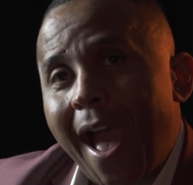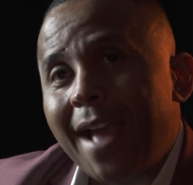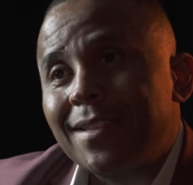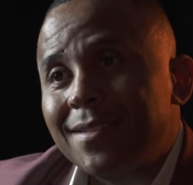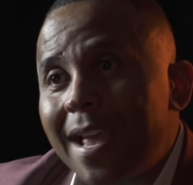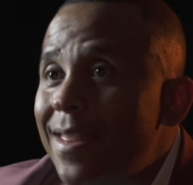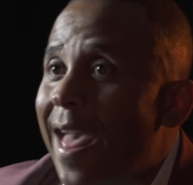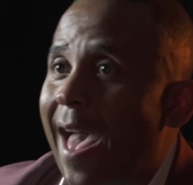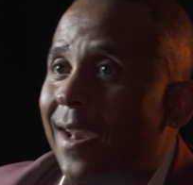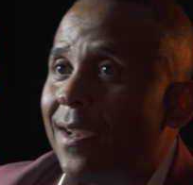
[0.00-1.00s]
I say
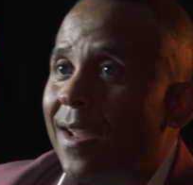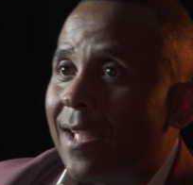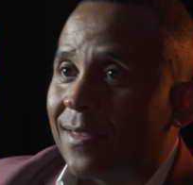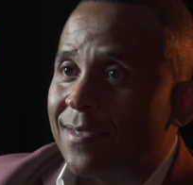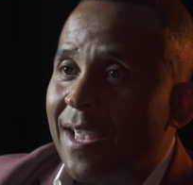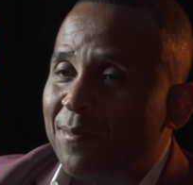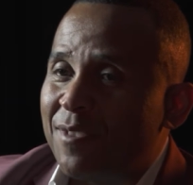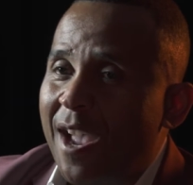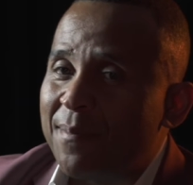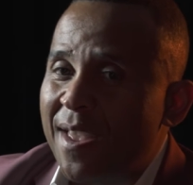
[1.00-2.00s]
that at the same
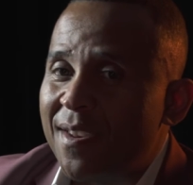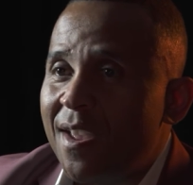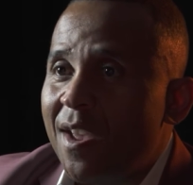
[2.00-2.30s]
time that